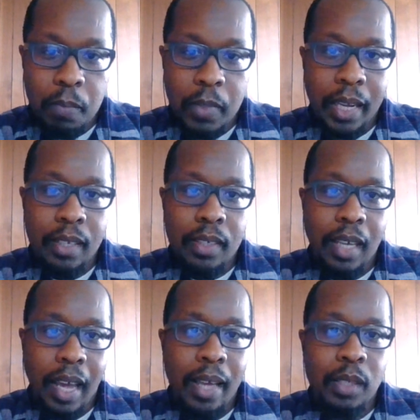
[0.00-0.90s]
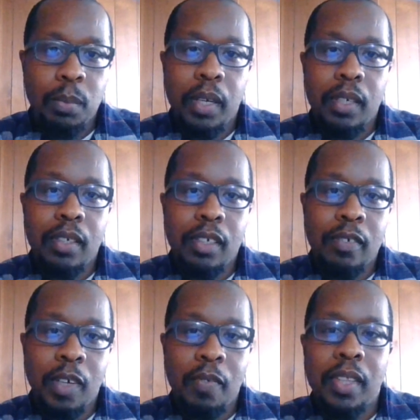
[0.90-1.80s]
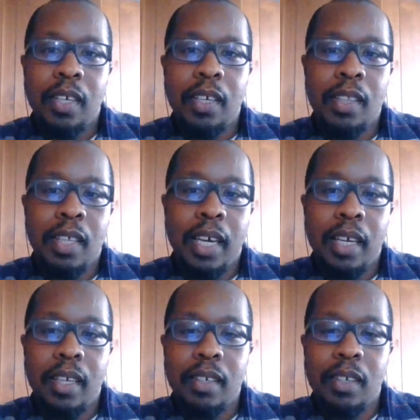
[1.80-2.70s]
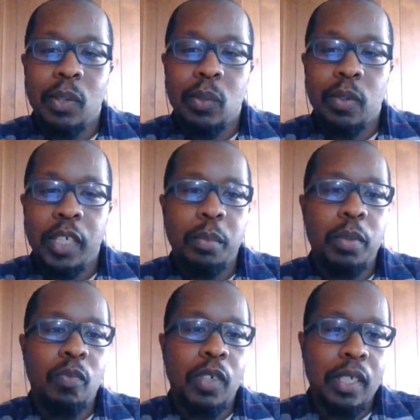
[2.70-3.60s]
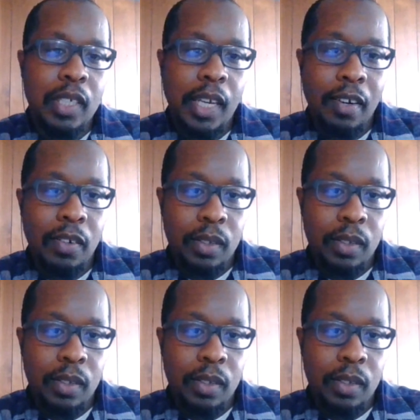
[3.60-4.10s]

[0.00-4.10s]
that is an aspect of everything that has been really scary,